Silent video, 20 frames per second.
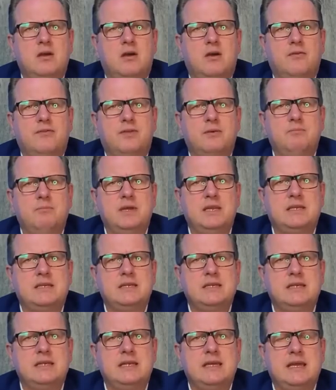of the Mid
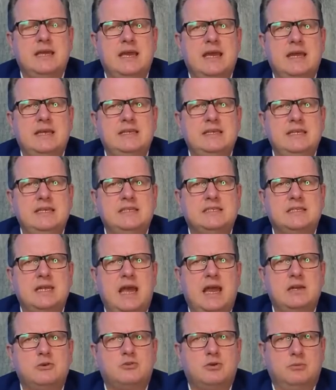and East
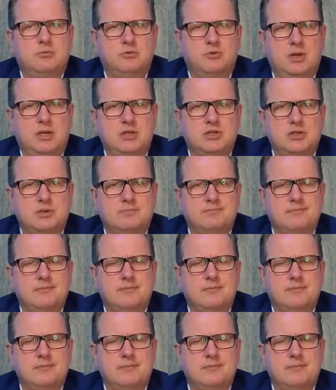Antrim region.